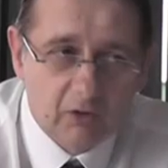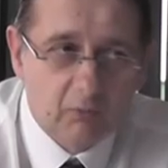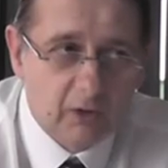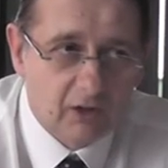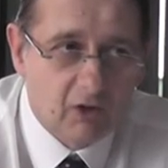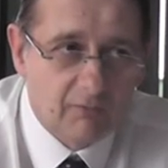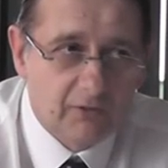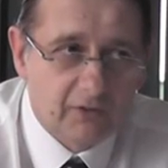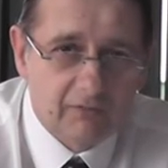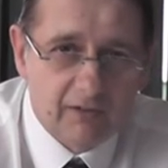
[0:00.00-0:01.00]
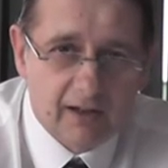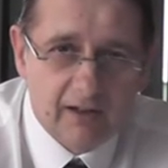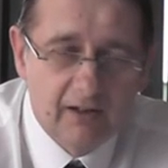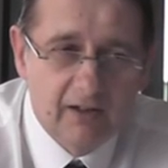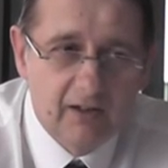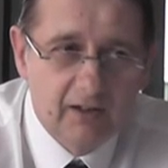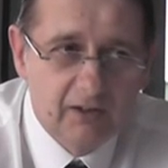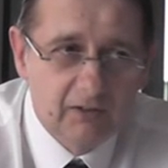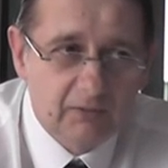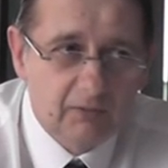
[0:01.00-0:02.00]
We're confident that,
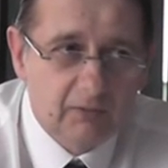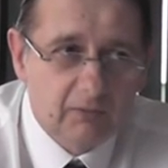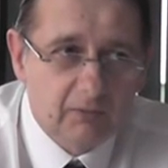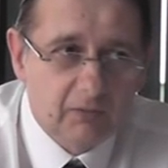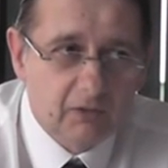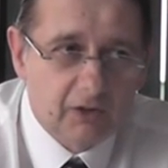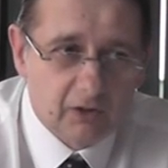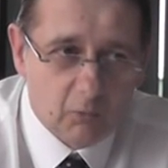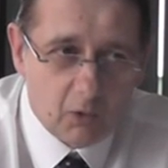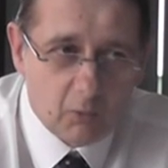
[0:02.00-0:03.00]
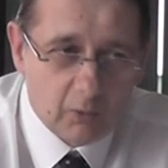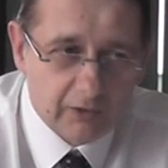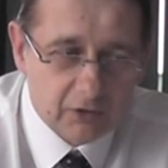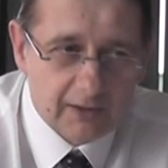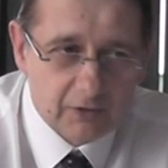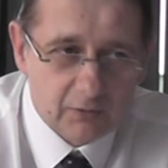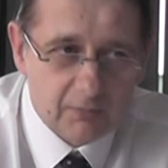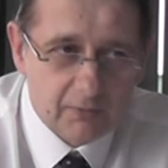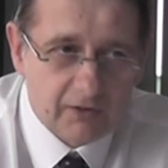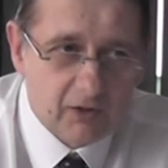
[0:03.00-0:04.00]
looking at what we're trying to
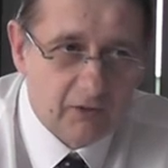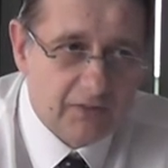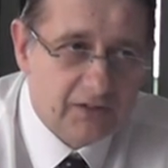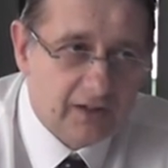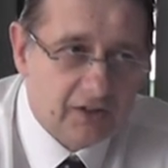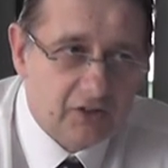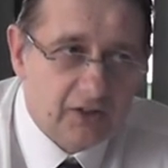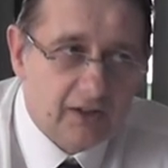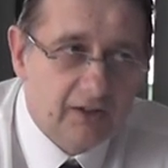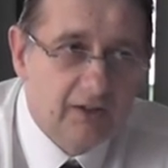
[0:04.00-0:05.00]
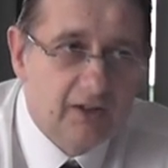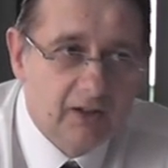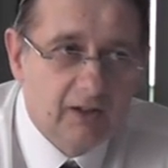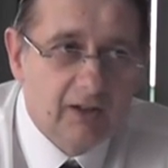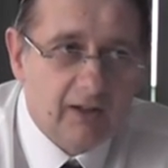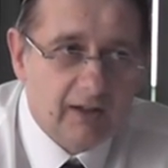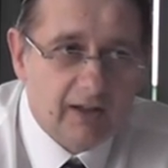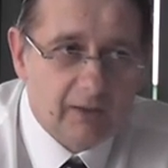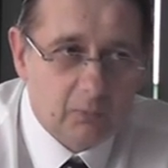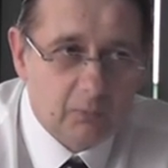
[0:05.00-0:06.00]
implement over this next year,
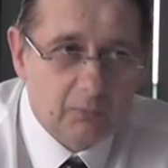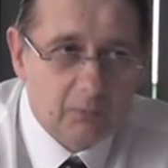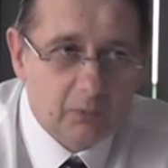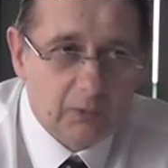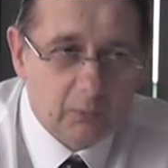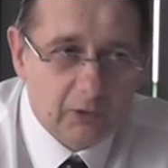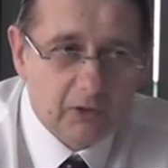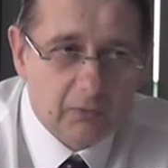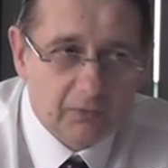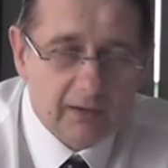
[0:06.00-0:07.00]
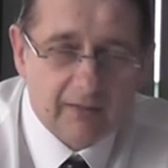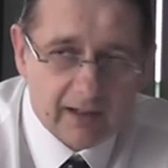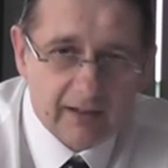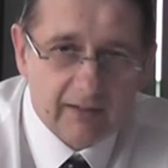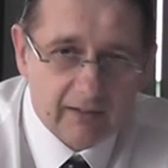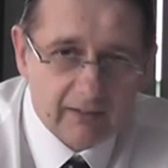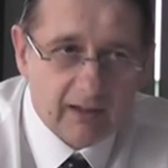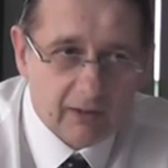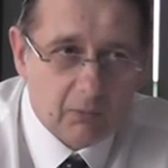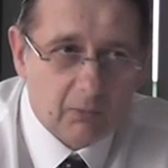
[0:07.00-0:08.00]
we do think that
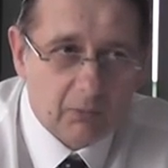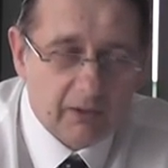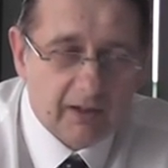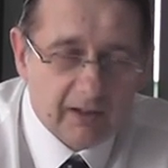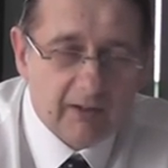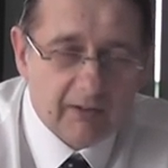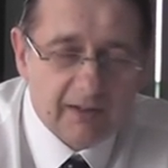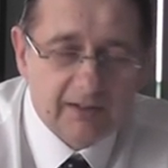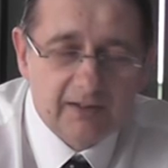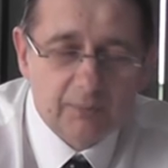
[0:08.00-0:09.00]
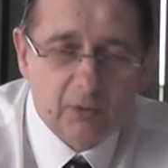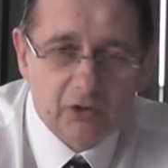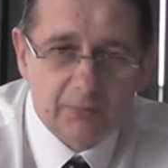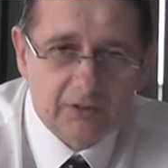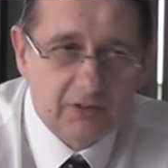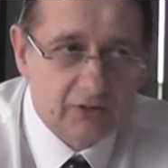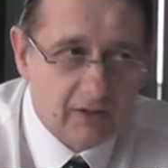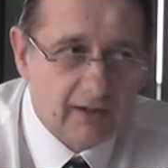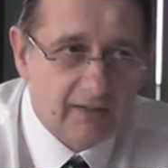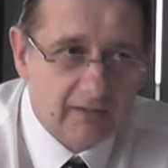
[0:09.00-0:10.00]
it is possible to
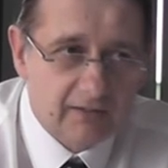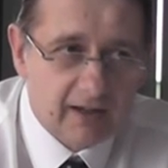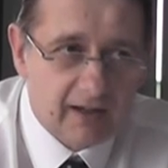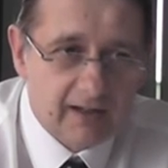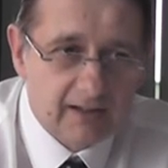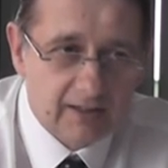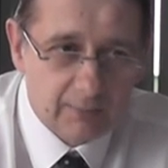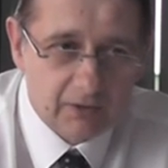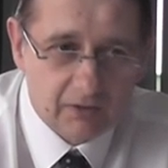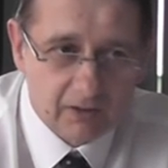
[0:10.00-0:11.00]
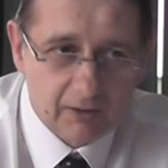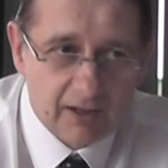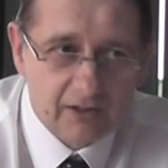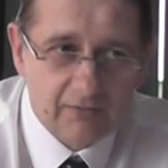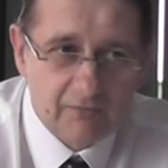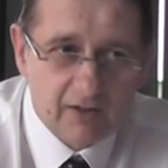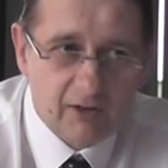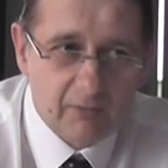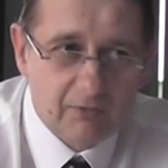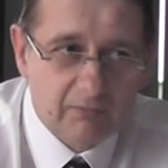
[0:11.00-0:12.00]
try and get a typical commercial
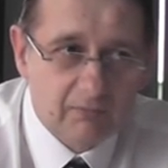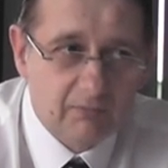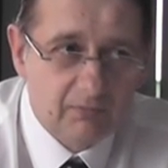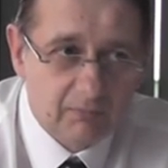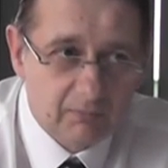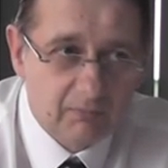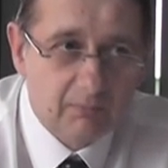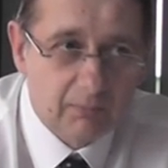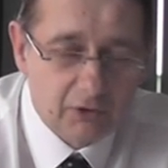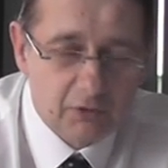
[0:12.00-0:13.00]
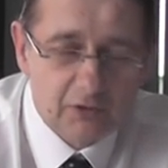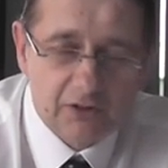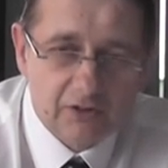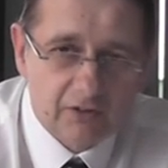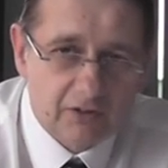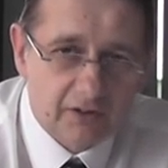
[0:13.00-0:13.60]
environment producing its own